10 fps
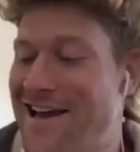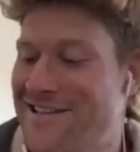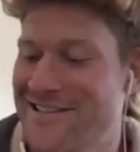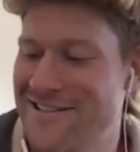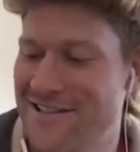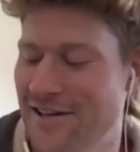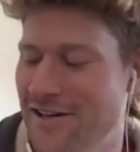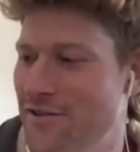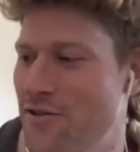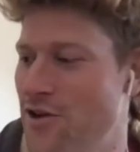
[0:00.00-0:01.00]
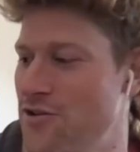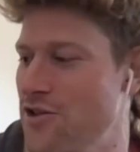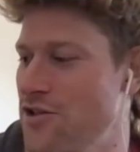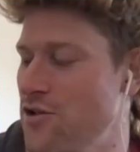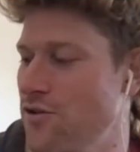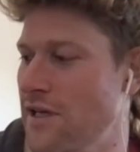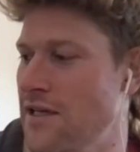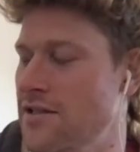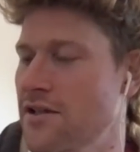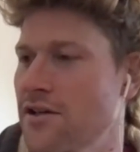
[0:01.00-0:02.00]
So those are the two
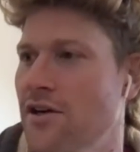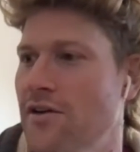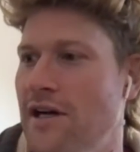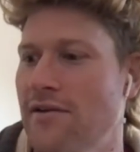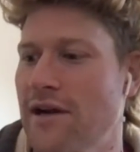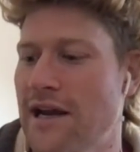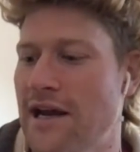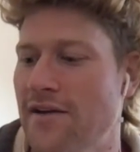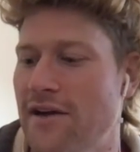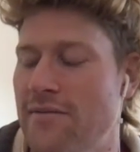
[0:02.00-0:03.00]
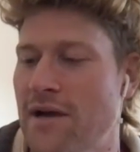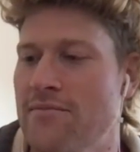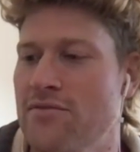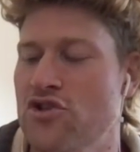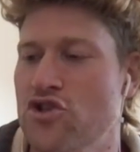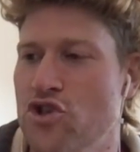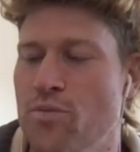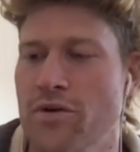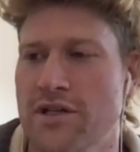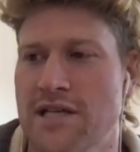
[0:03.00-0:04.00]
things that are going on right now that I'm
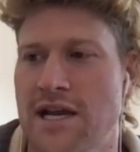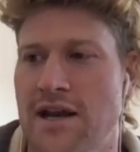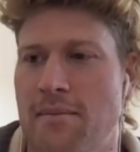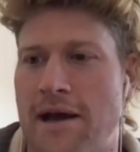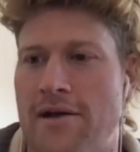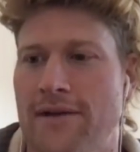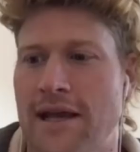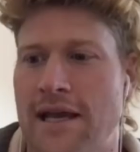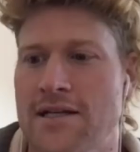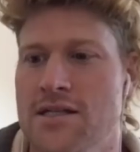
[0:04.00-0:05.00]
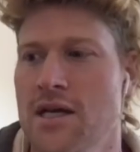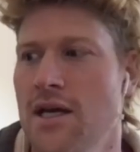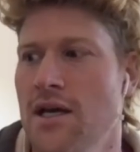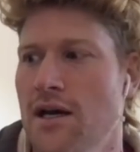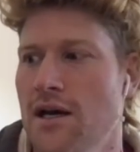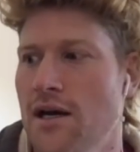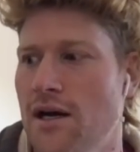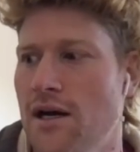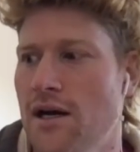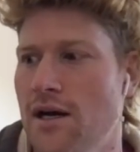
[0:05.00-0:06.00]
super excited about. And
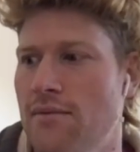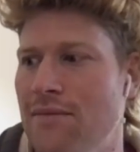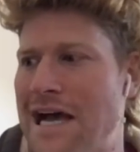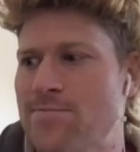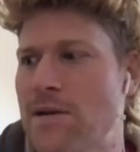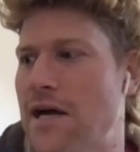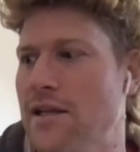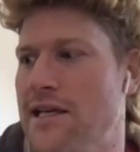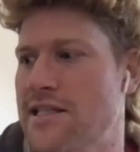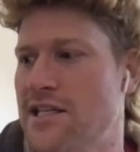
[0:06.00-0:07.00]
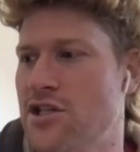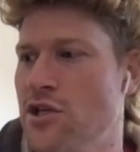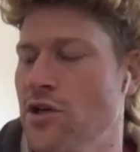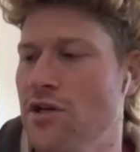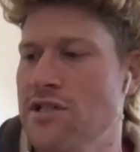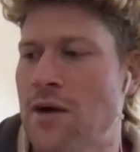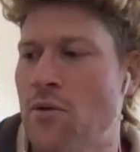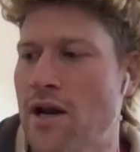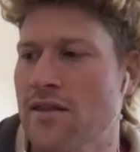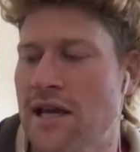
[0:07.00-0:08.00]
last but not least, it's New Year's. I
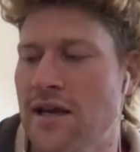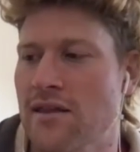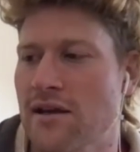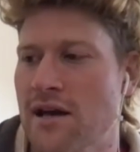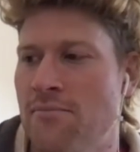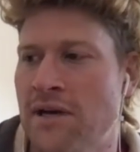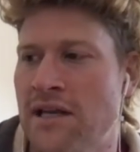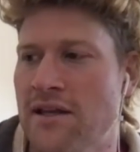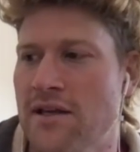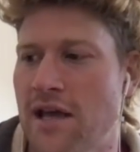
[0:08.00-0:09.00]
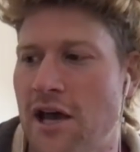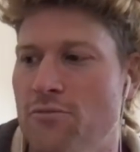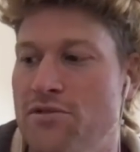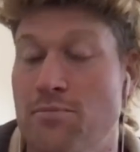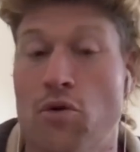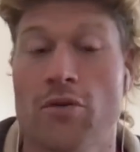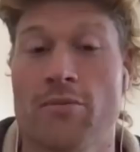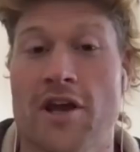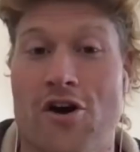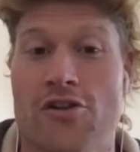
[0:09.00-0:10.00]
want to thank the company that helped support
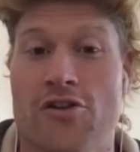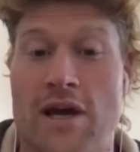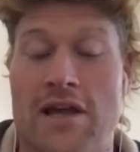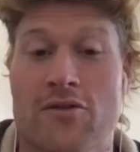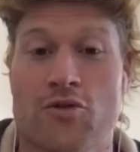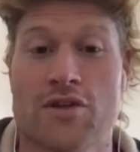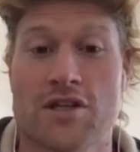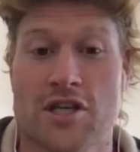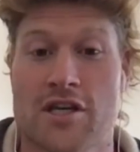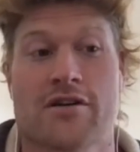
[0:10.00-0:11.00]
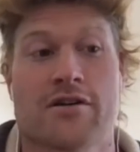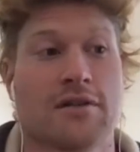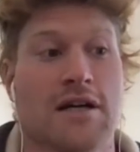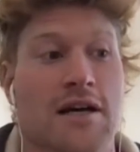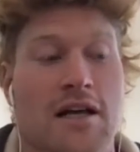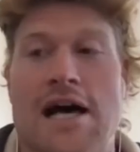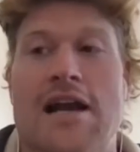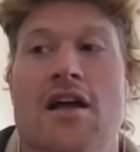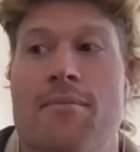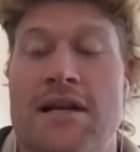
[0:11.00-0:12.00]
me all the way through this year. A lot
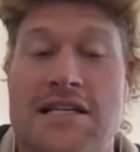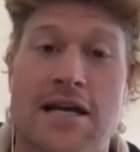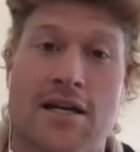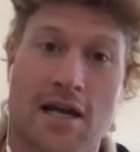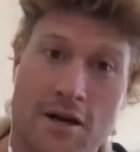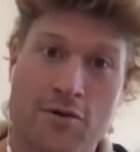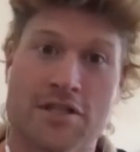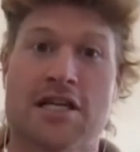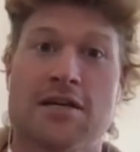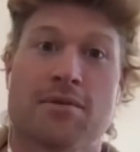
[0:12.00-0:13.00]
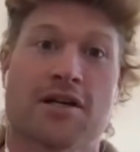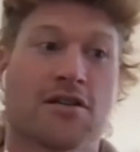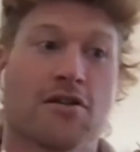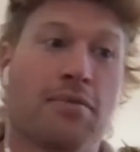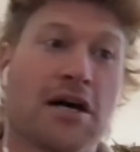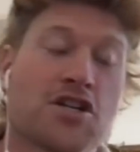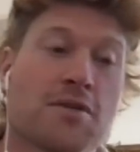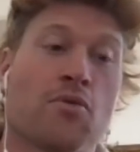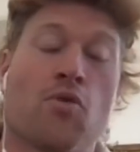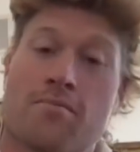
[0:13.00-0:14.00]
of companies had to kind of recede because of their
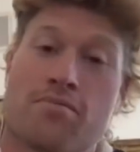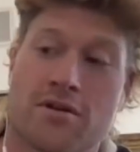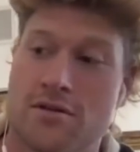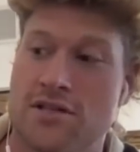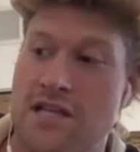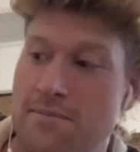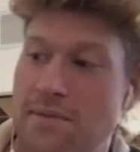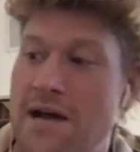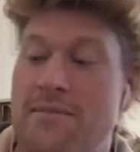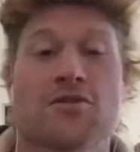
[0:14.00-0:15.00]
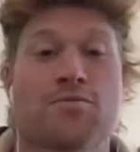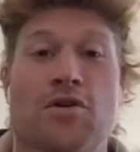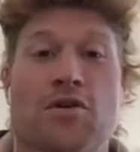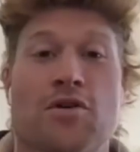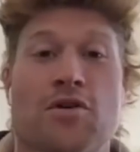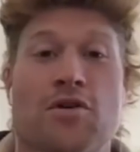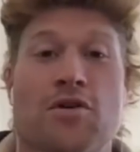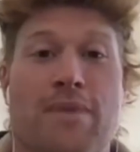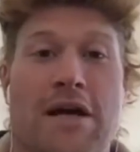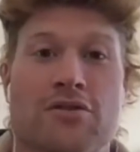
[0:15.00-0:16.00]
budget, but one person who stayed by me was Pure
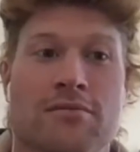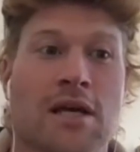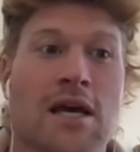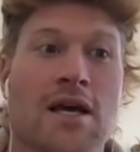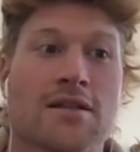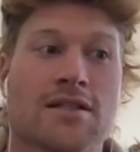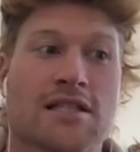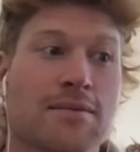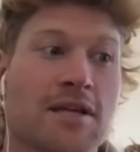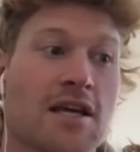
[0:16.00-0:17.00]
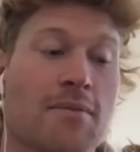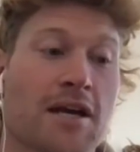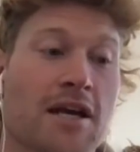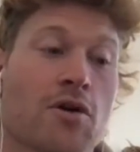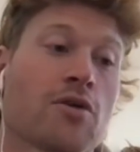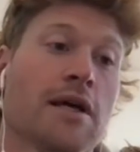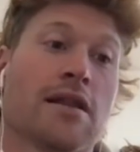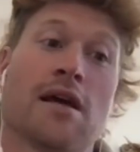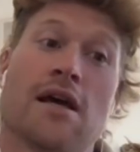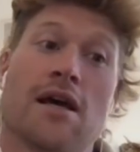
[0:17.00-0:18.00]
Spectrum. It's a CBD company I work with.
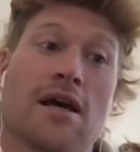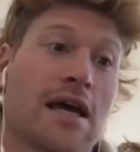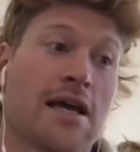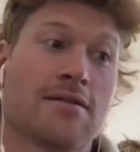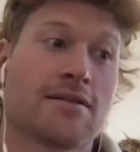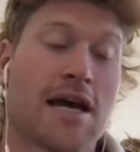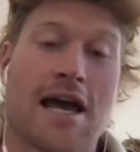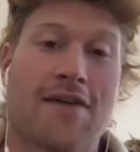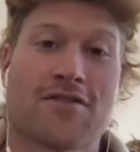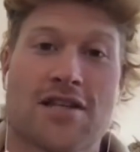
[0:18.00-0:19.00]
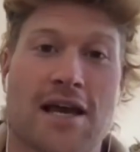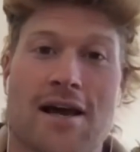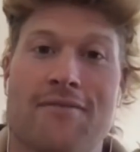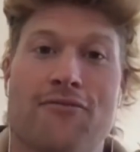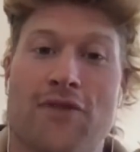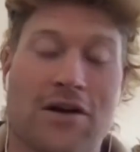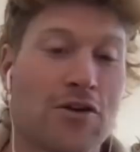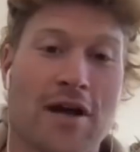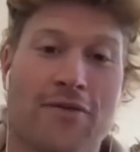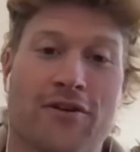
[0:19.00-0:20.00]
And I have to say, I'm very
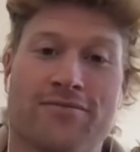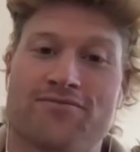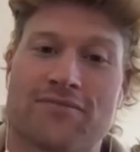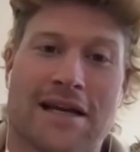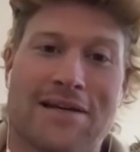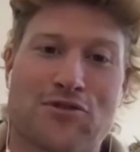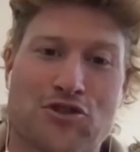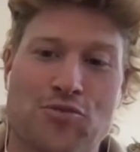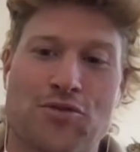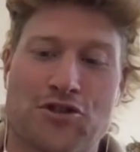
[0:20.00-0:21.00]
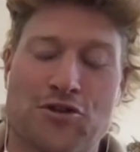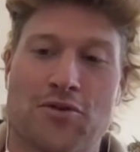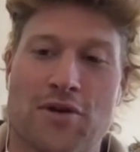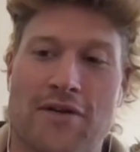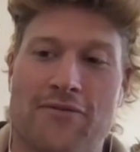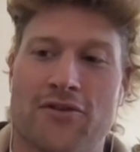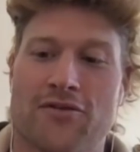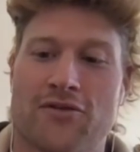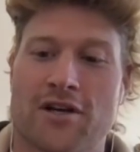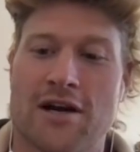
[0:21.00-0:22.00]
grateful. I'm super, super
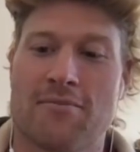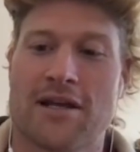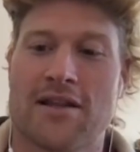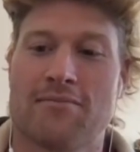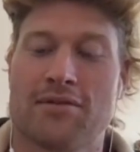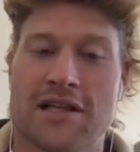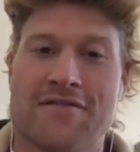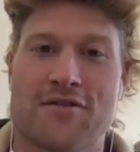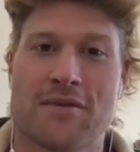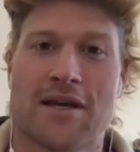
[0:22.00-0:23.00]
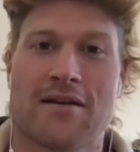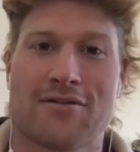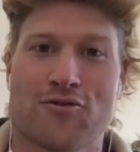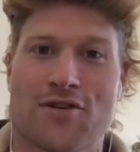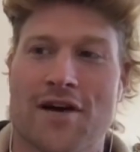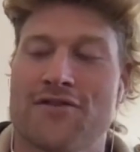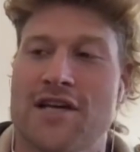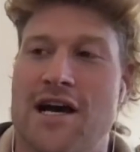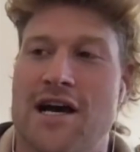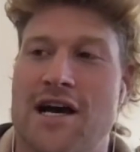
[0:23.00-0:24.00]
grateful for a company that believed in me through tough
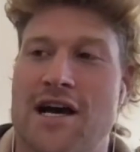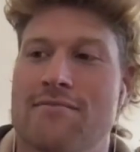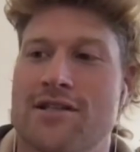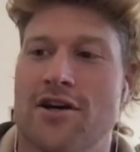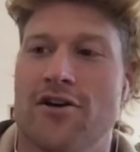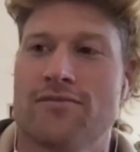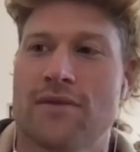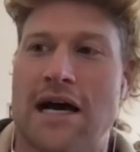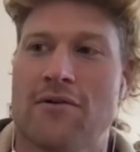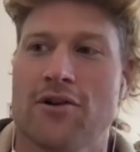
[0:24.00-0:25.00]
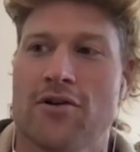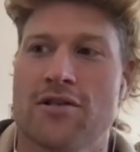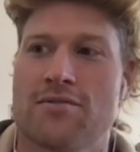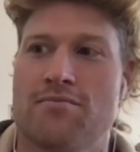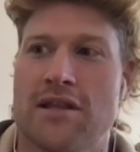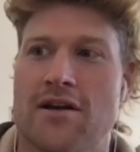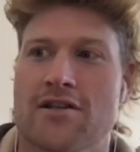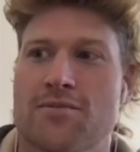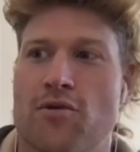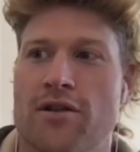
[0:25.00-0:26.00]
times. So I will always be there to
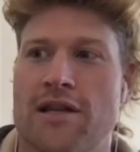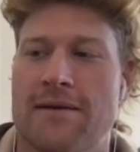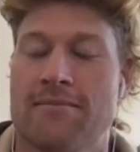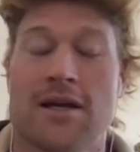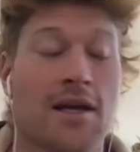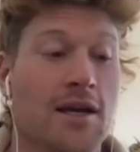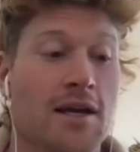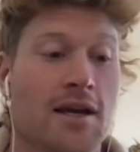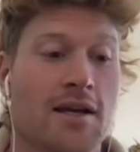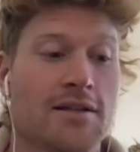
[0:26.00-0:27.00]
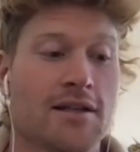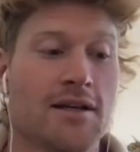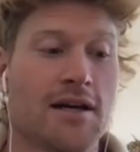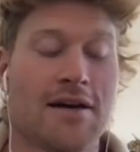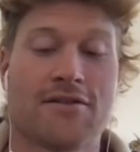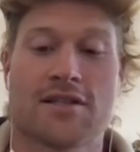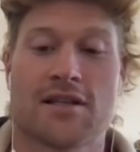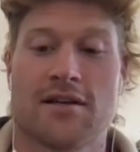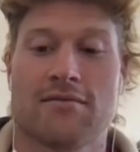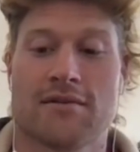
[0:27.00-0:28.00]
support them. And
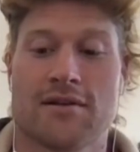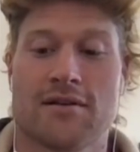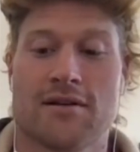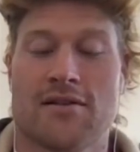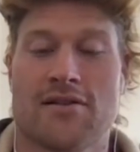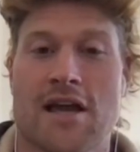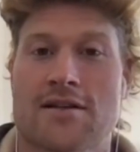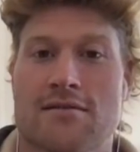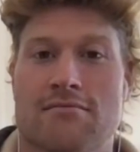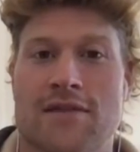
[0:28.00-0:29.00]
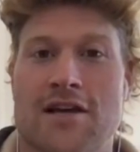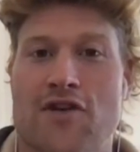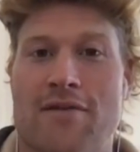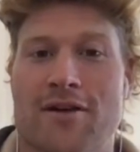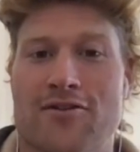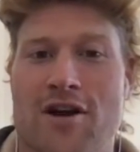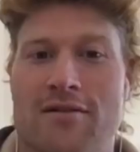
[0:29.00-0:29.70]
obviously, thanks for having me on the show.